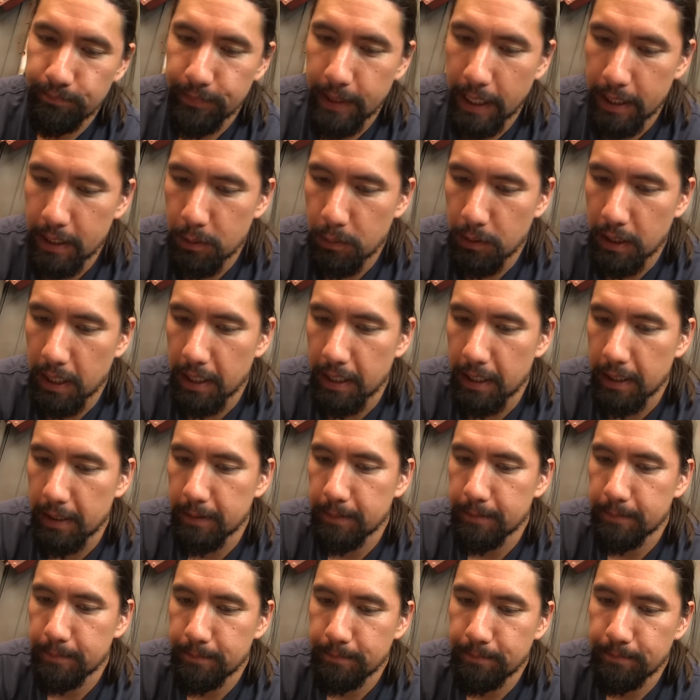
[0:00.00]
that's what I,
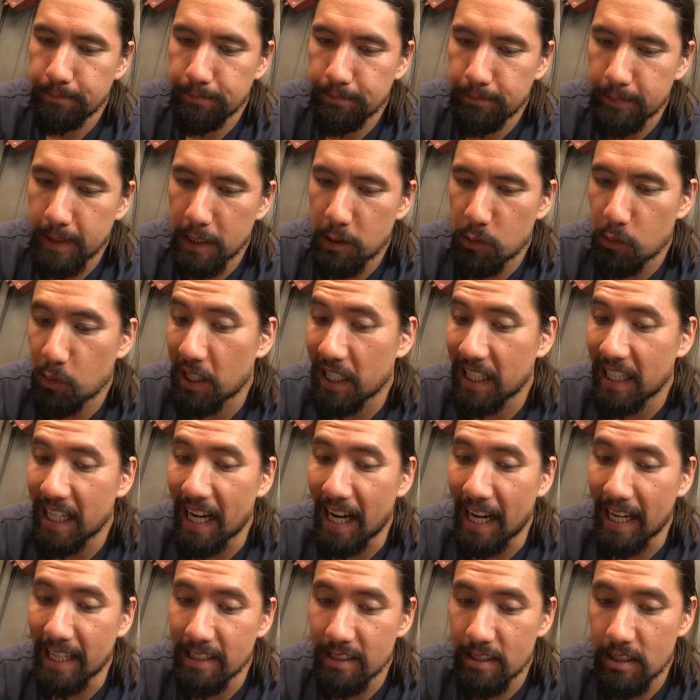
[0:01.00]
that's what I
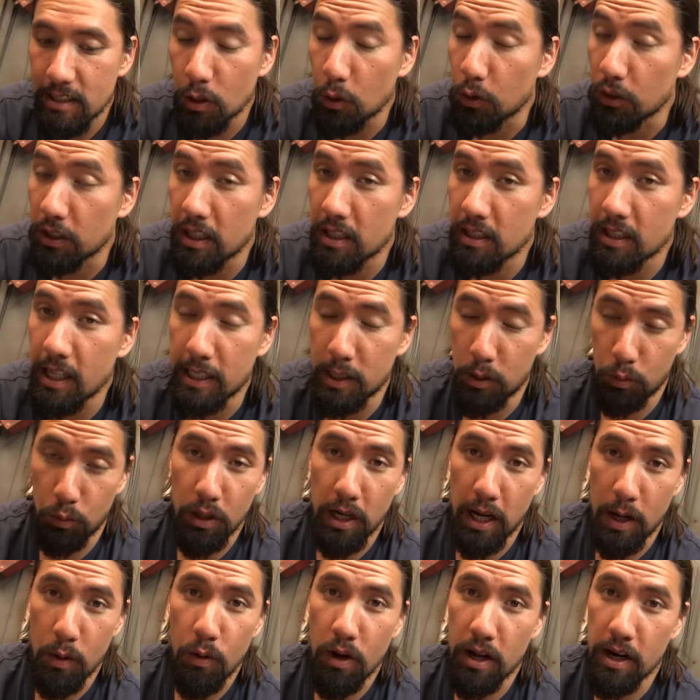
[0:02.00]
got. So th that's
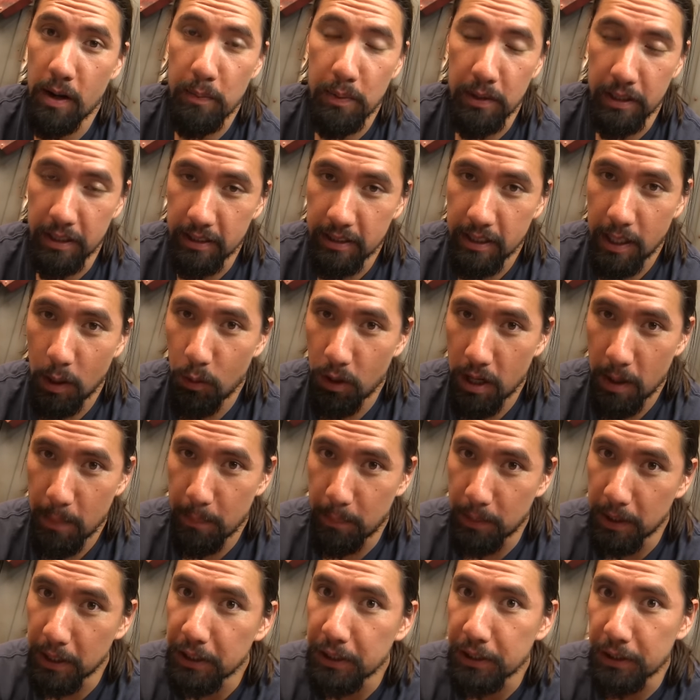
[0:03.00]
what I want to build. I want to
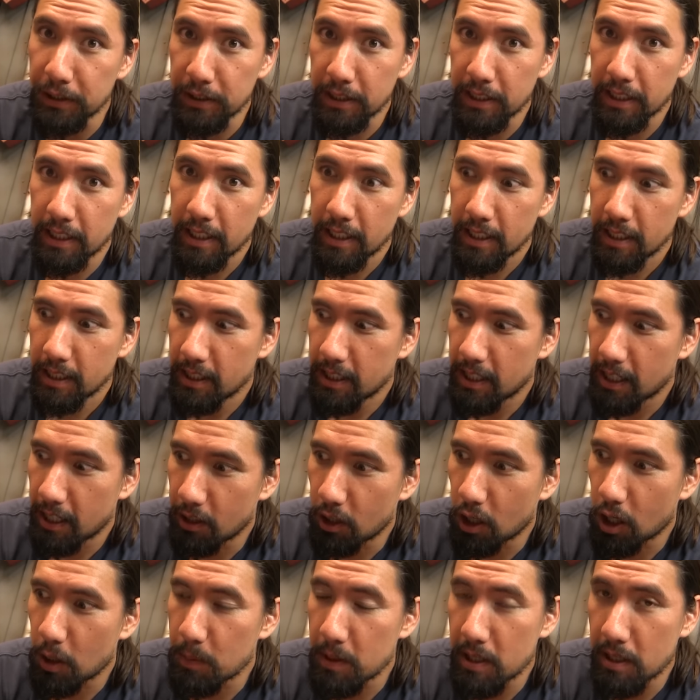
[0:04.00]
build
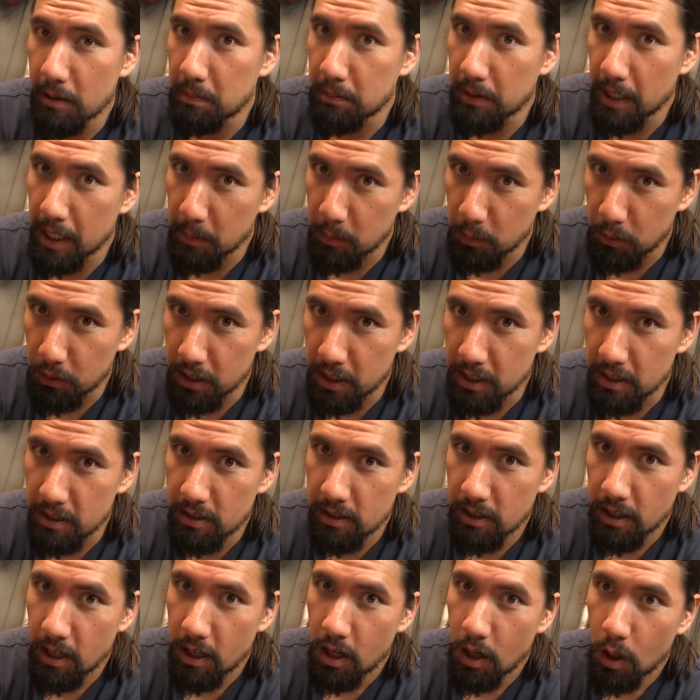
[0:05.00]
an army of Plague
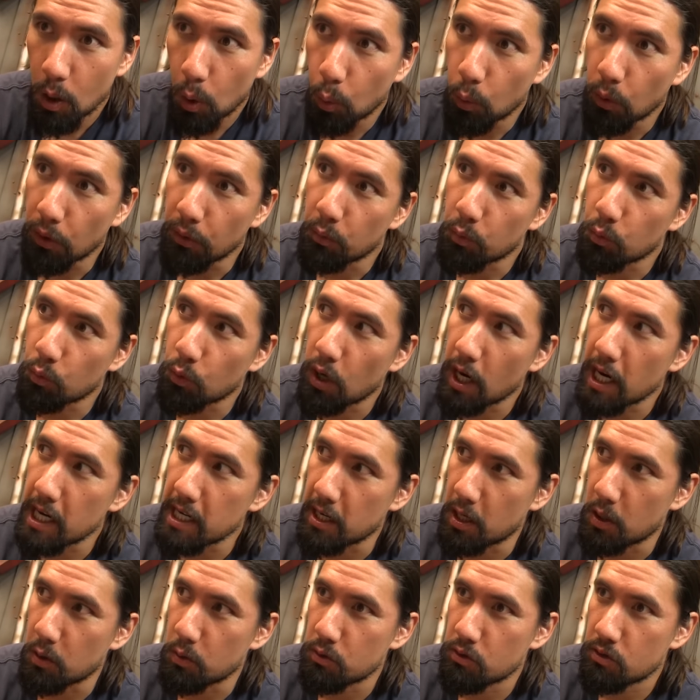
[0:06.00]
Marines with
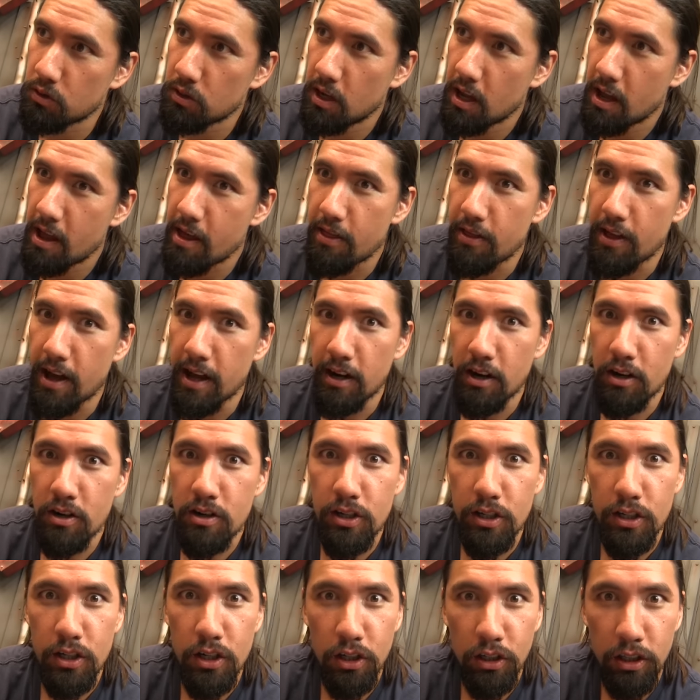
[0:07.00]
rhinos that are
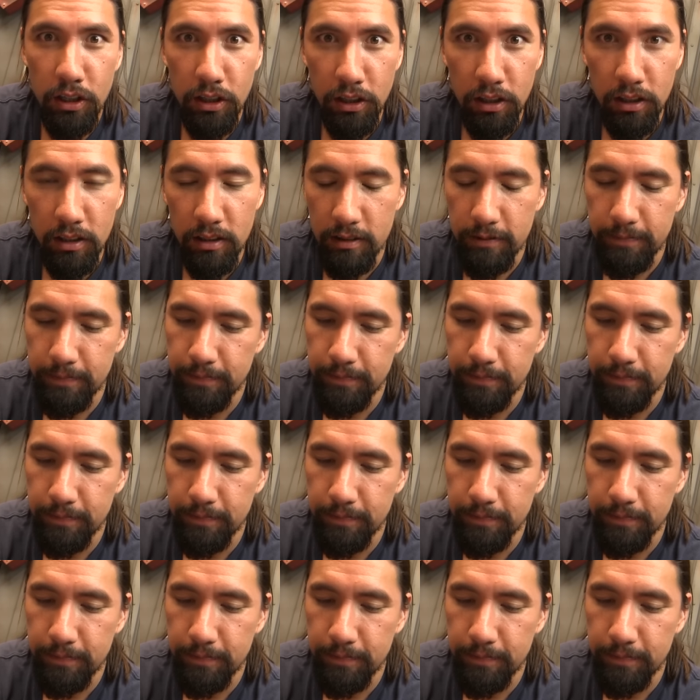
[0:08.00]
Nurgle,